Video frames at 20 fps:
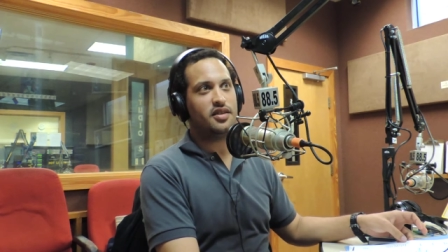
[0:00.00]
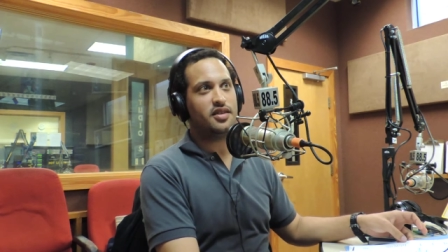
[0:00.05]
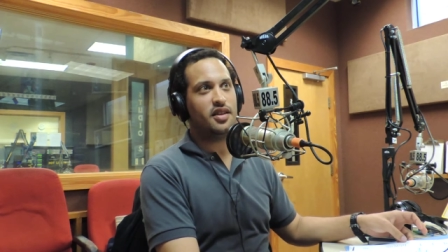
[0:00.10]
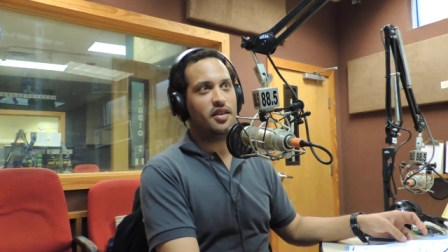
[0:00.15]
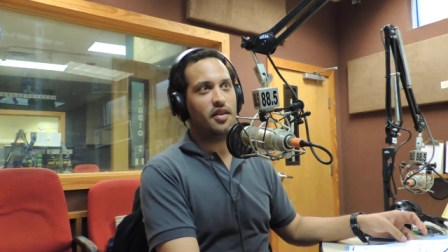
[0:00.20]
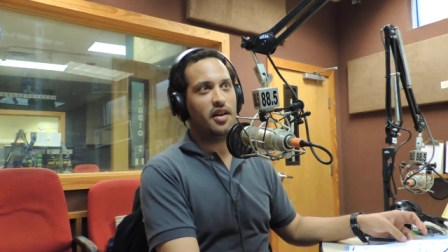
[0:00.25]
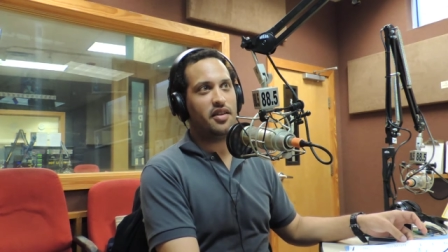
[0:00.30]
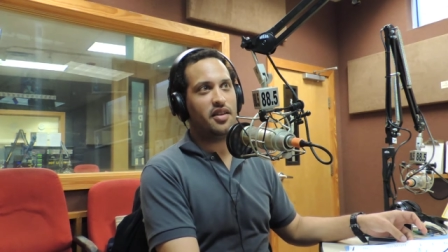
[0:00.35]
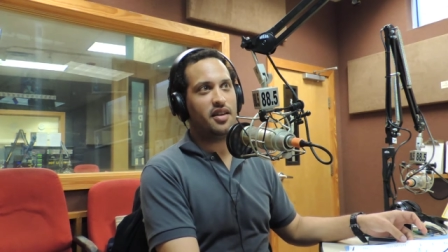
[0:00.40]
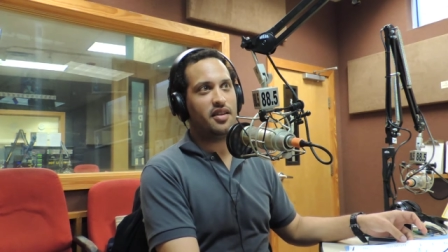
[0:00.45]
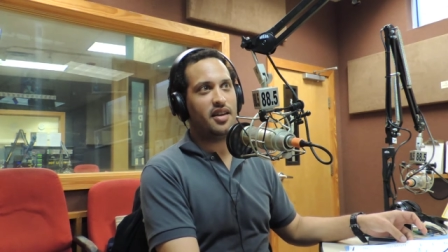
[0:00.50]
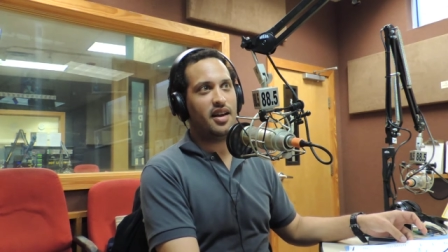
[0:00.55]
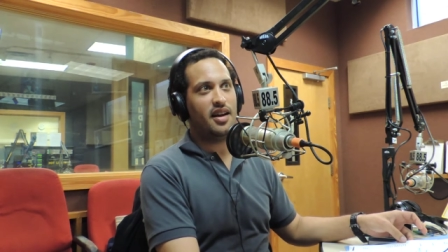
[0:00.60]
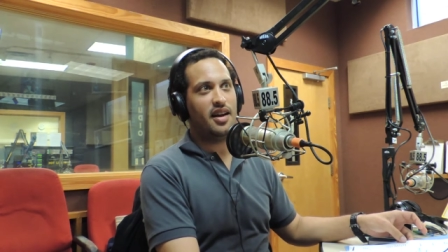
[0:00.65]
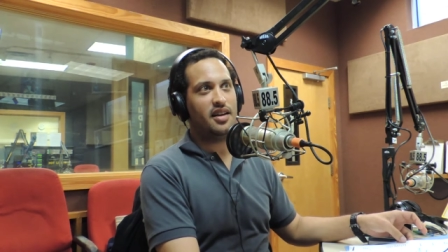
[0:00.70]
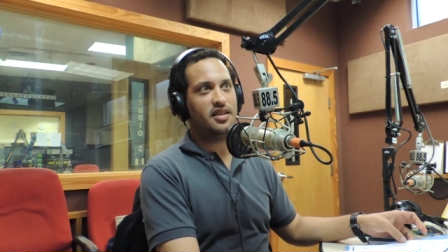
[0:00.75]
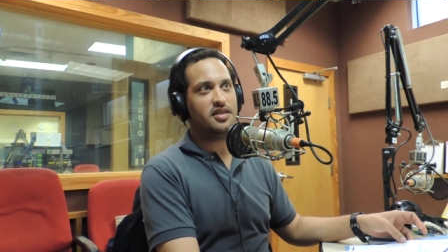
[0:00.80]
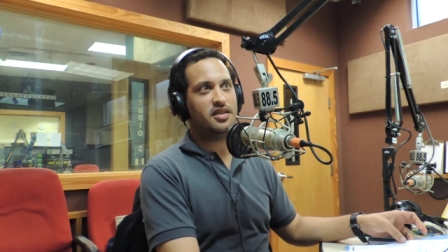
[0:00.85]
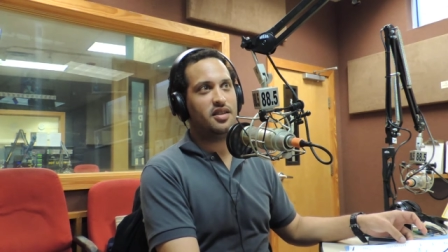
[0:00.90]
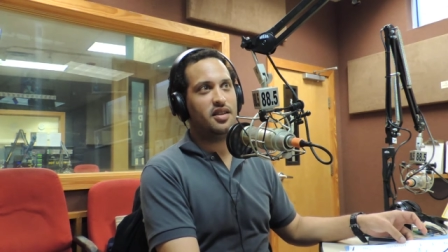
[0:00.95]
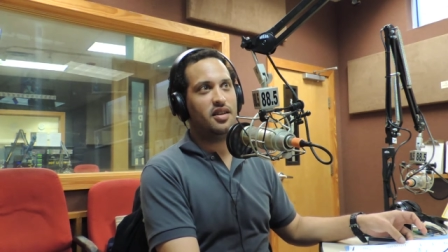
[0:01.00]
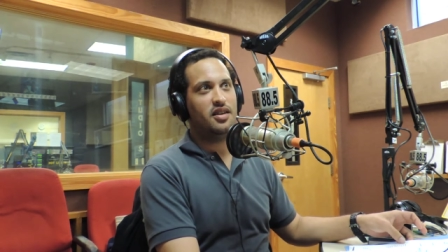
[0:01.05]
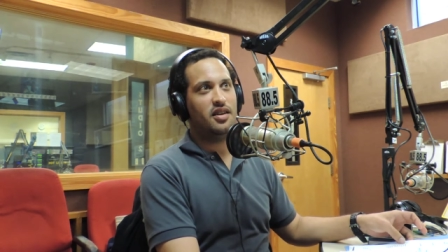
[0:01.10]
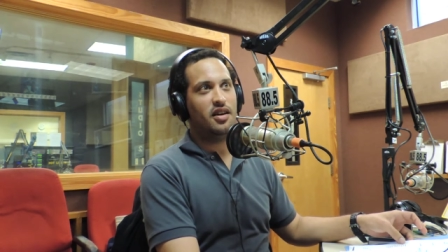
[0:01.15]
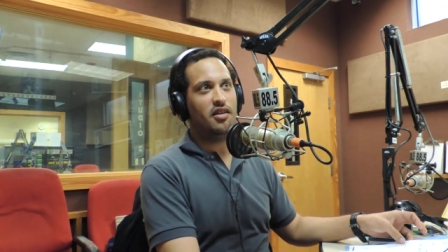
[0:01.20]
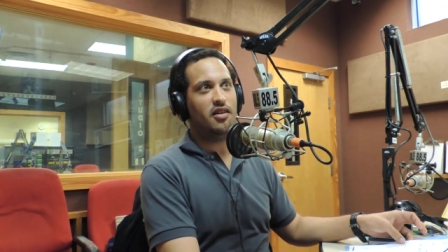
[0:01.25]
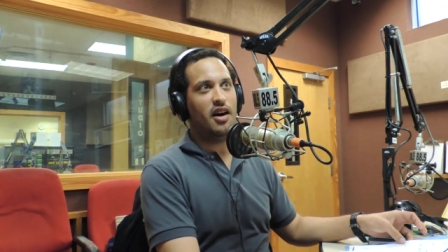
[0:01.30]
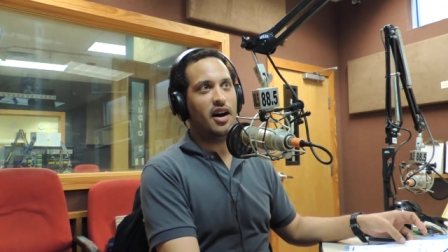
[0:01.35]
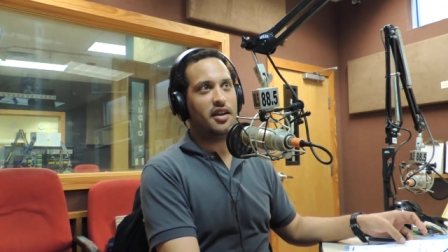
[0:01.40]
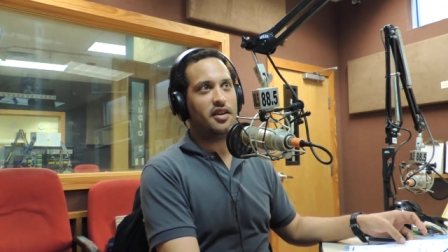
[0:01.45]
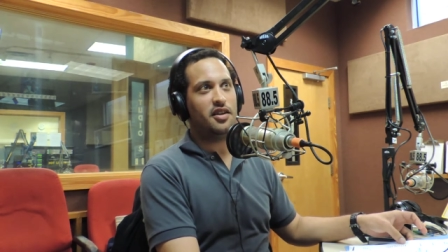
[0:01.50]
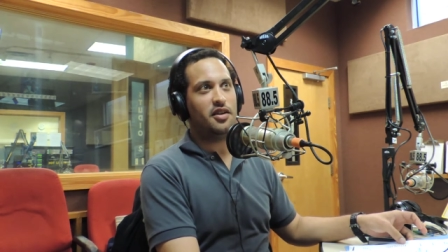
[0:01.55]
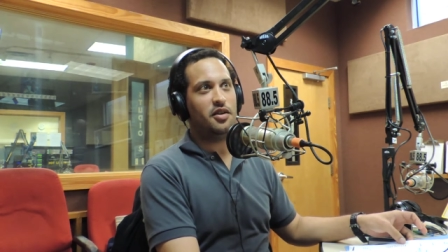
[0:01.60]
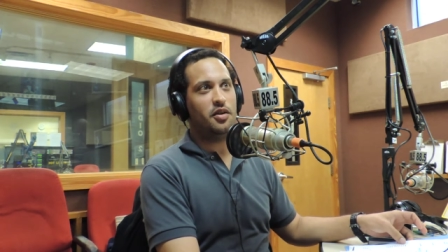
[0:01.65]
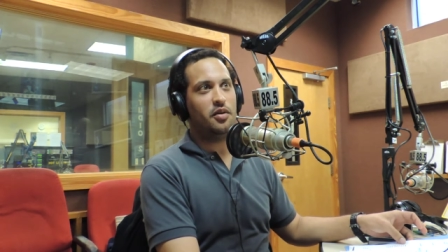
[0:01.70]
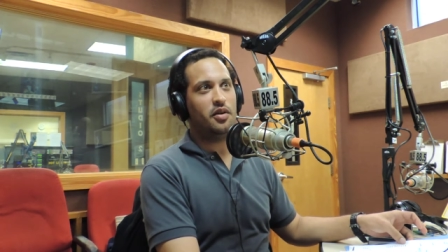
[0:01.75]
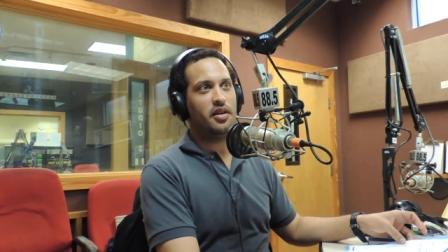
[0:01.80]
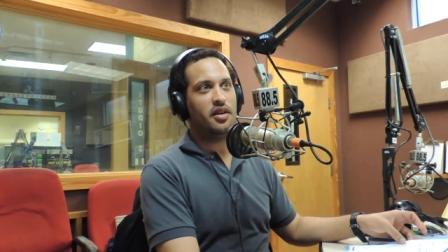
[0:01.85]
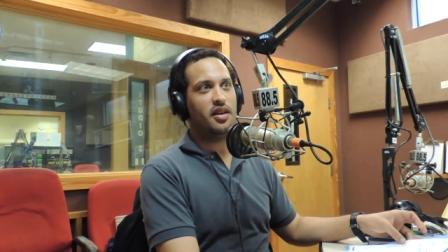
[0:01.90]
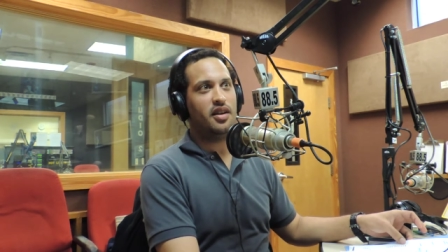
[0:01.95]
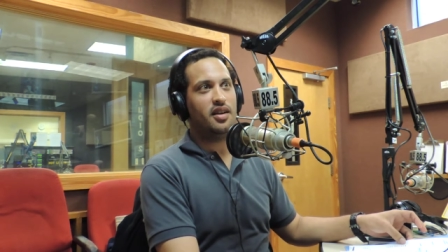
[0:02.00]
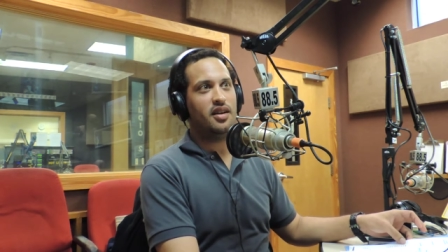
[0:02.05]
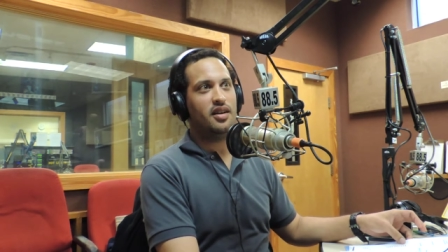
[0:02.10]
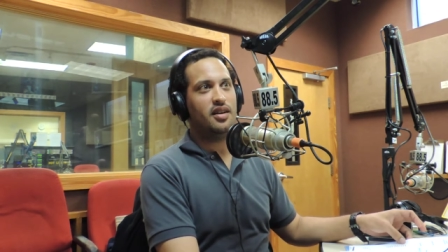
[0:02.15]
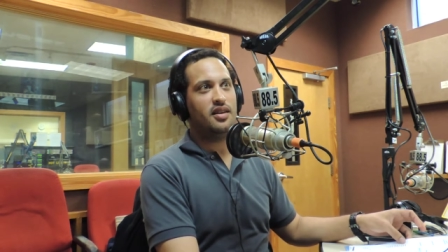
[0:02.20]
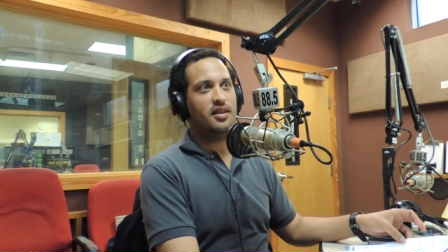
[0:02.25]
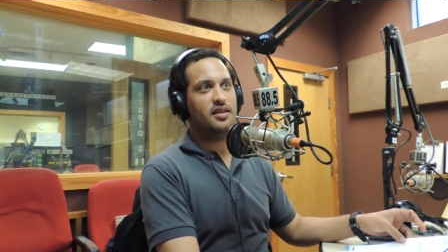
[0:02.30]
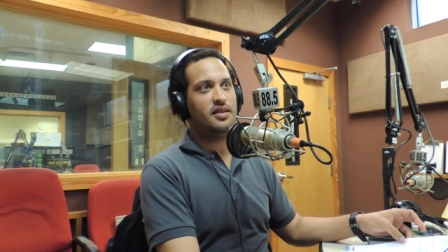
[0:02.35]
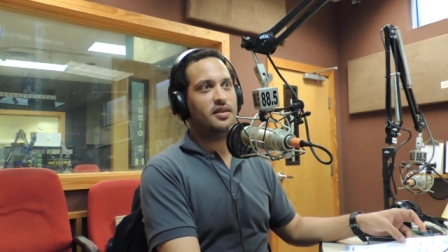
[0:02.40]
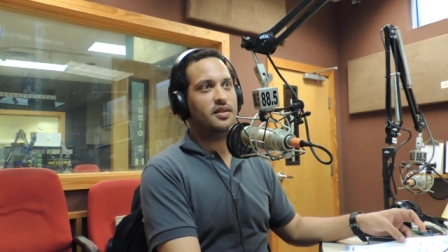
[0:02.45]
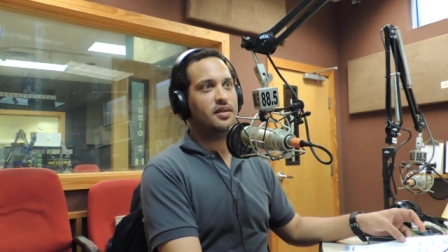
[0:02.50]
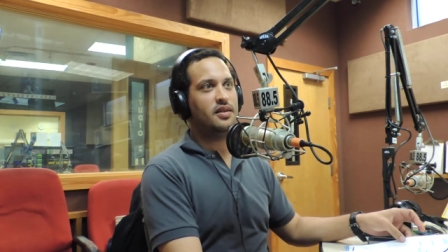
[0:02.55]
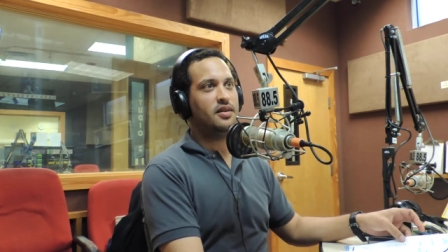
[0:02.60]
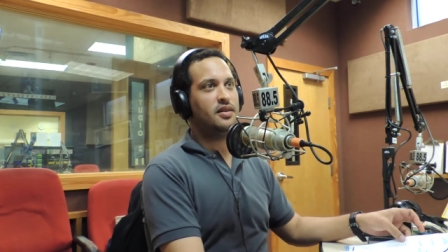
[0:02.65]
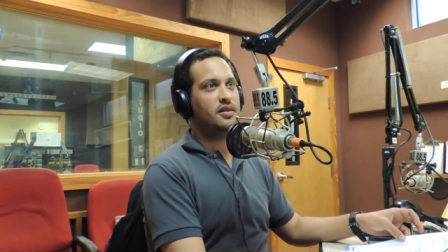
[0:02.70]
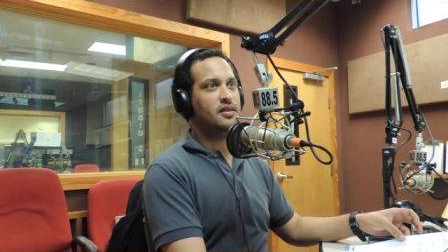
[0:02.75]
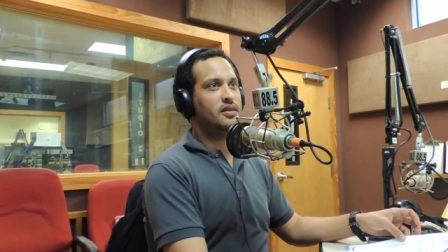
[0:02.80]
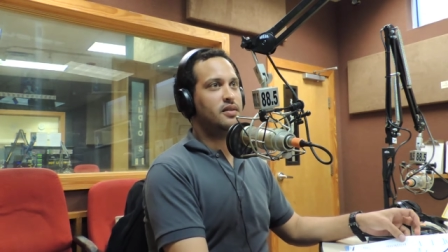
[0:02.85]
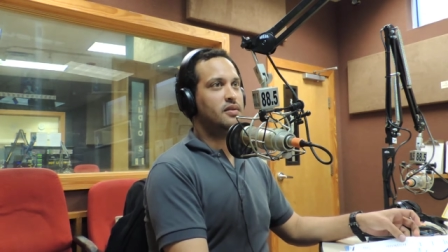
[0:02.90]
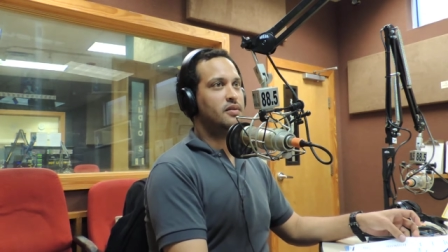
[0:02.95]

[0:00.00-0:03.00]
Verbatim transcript: So I think that has a lot to do with it.